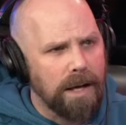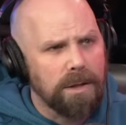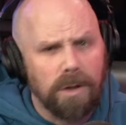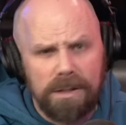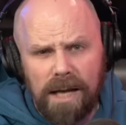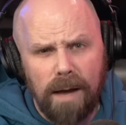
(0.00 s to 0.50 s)

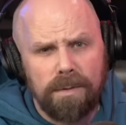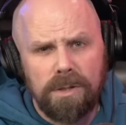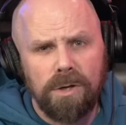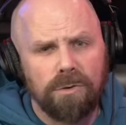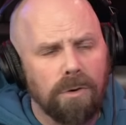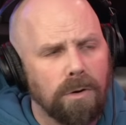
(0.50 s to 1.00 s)
thought damage
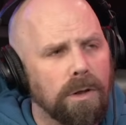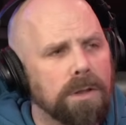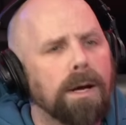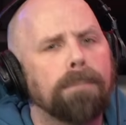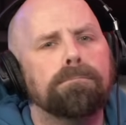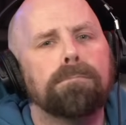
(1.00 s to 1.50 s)
control looked
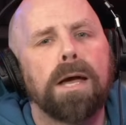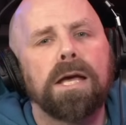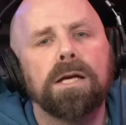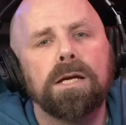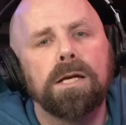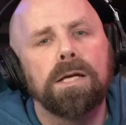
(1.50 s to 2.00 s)

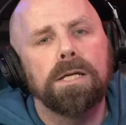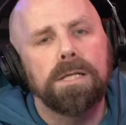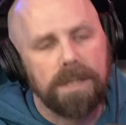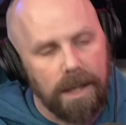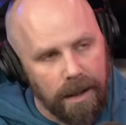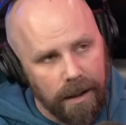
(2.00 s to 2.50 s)

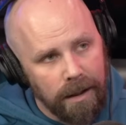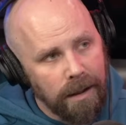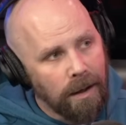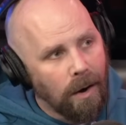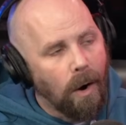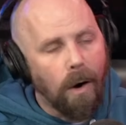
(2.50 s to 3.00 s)
amazing,
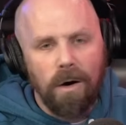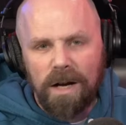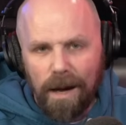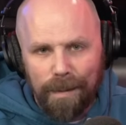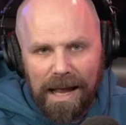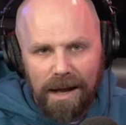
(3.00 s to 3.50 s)
all
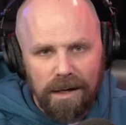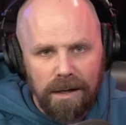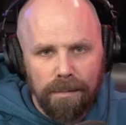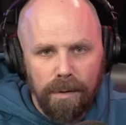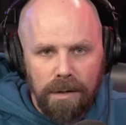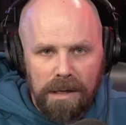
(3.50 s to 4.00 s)
coming out in
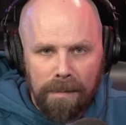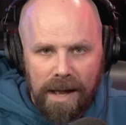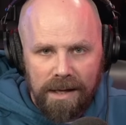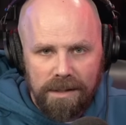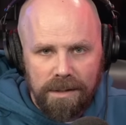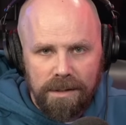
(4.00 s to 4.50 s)
kabuki
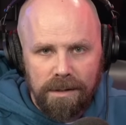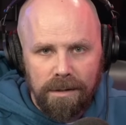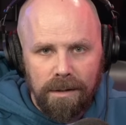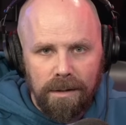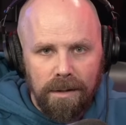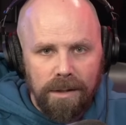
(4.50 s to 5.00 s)
masks
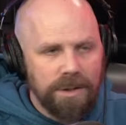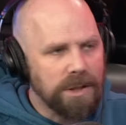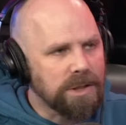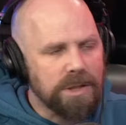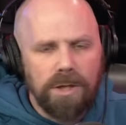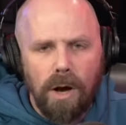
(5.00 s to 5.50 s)

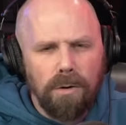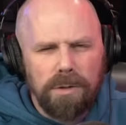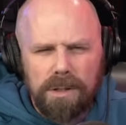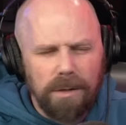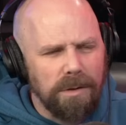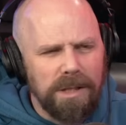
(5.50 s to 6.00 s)
just so
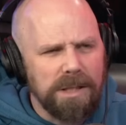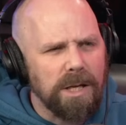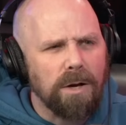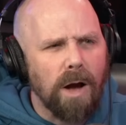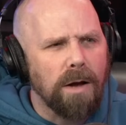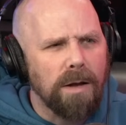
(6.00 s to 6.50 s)
just
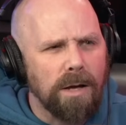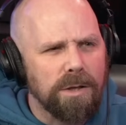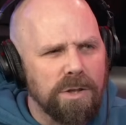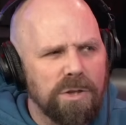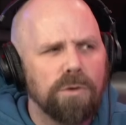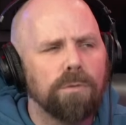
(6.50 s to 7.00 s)
like a, a,
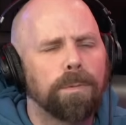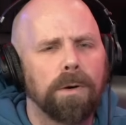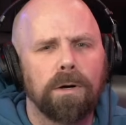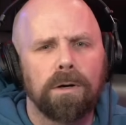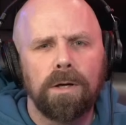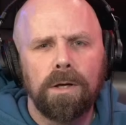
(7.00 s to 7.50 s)

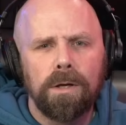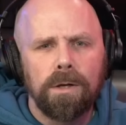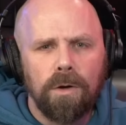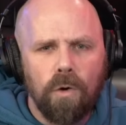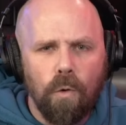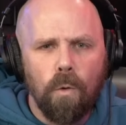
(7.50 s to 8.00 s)
super
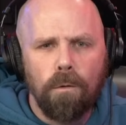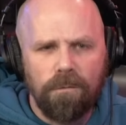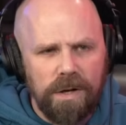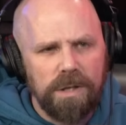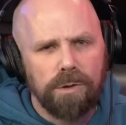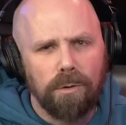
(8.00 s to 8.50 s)
cool
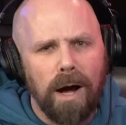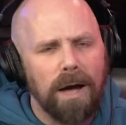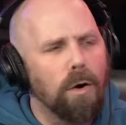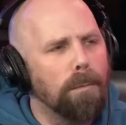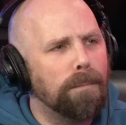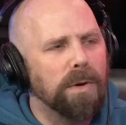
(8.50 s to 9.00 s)
visual. I
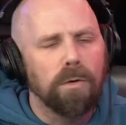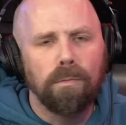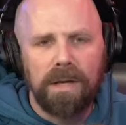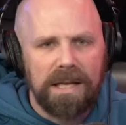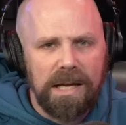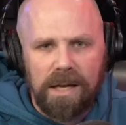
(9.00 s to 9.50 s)
hope Bill
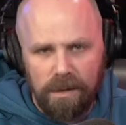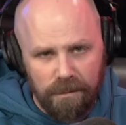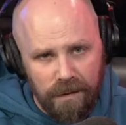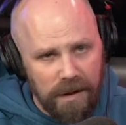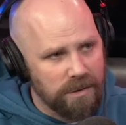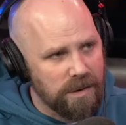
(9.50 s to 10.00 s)
McKenna
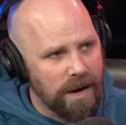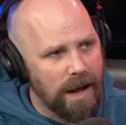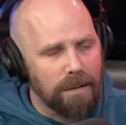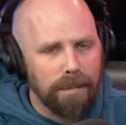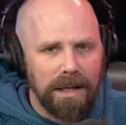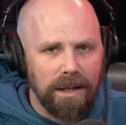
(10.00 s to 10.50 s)
figures out how
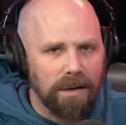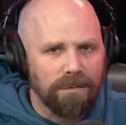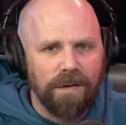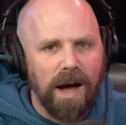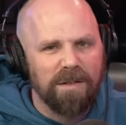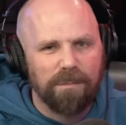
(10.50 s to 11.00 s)
to make like a
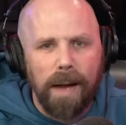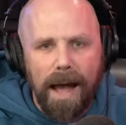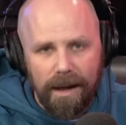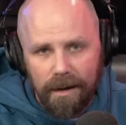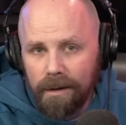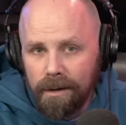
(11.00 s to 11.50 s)
five pack.